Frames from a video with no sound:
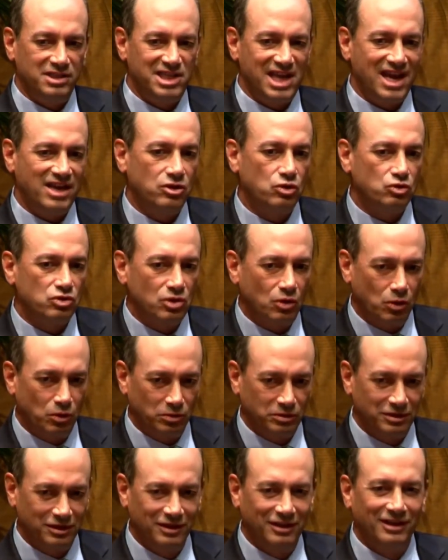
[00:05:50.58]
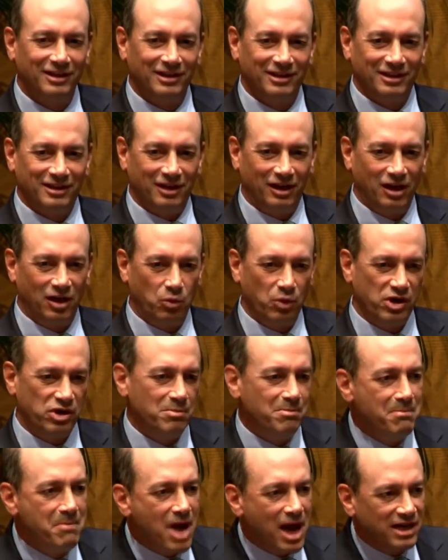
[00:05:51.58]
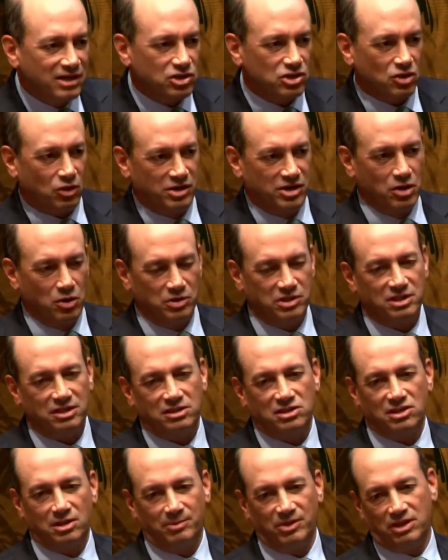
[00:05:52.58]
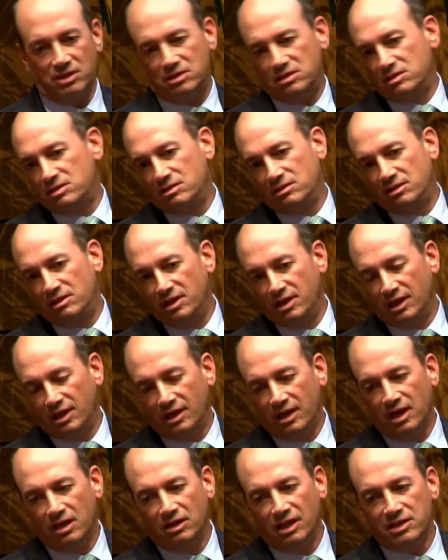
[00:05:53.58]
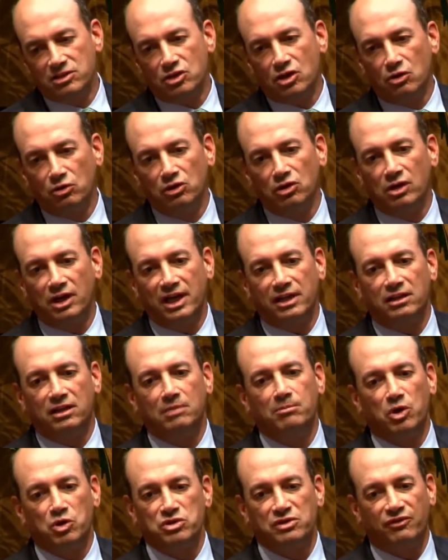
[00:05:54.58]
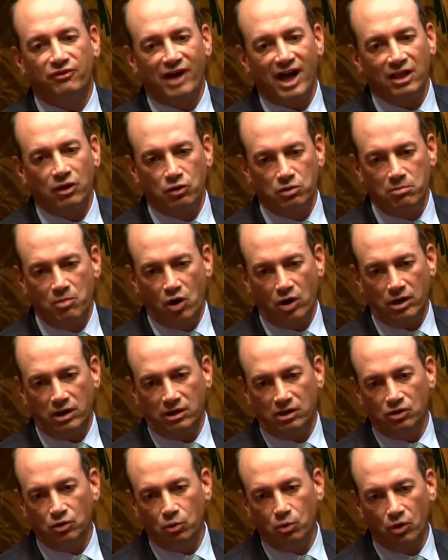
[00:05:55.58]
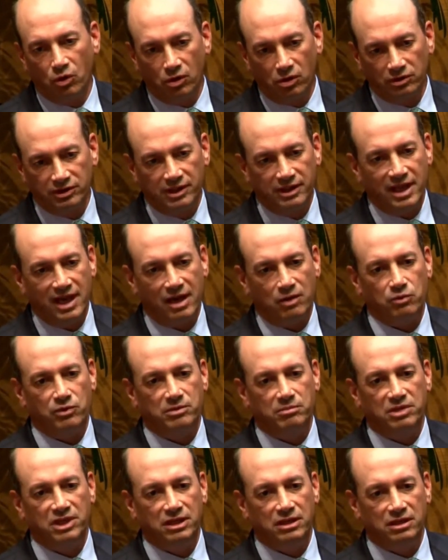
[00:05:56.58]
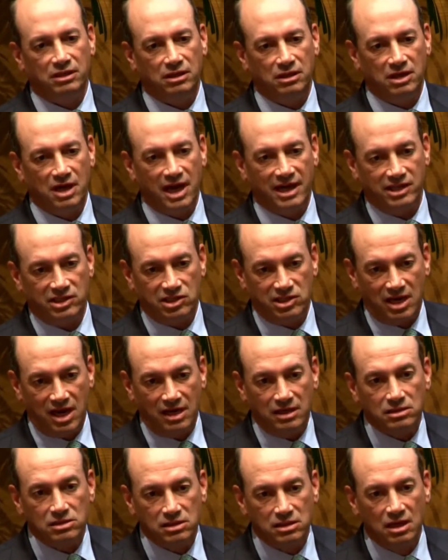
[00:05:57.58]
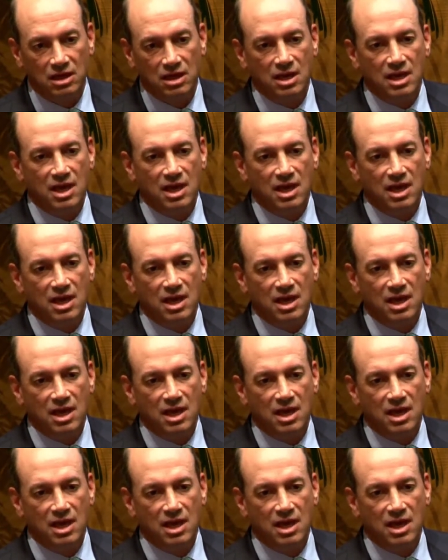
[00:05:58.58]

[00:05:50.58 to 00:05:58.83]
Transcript: 10 years old. Where you might start noticing some of this thing. And let's go look at the most followed market in the world, and that would be the United States.